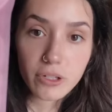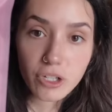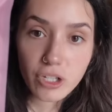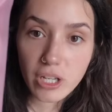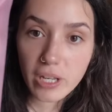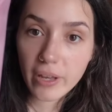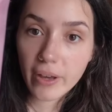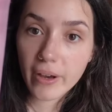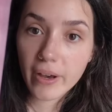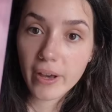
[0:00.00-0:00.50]

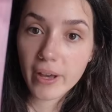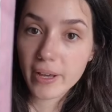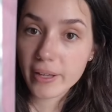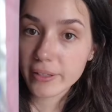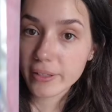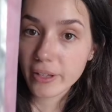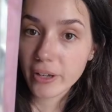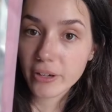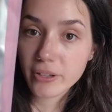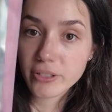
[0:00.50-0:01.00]
she got
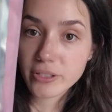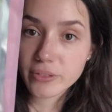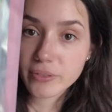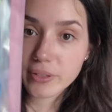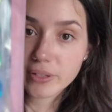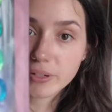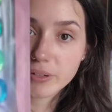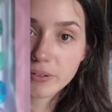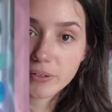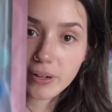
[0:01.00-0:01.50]

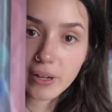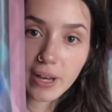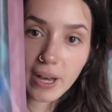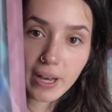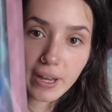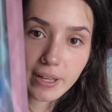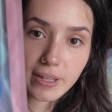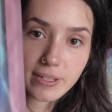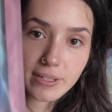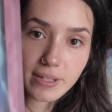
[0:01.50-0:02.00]
Gyartaro,
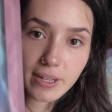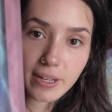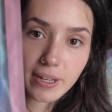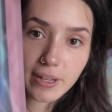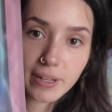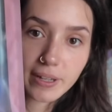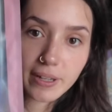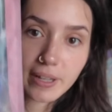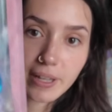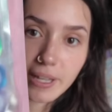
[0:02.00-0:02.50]

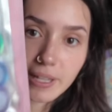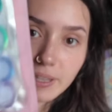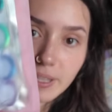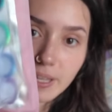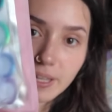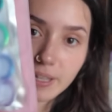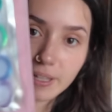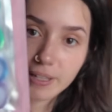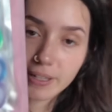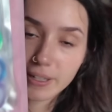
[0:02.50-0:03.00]
Akaza, and
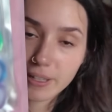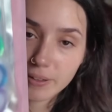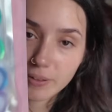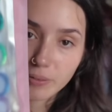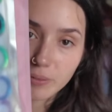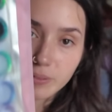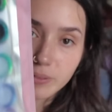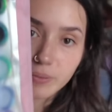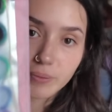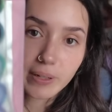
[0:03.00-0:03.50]
then
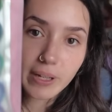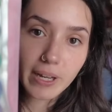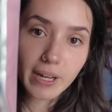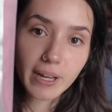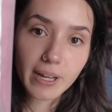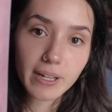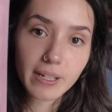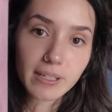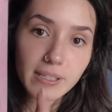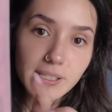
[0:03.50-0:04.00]
we got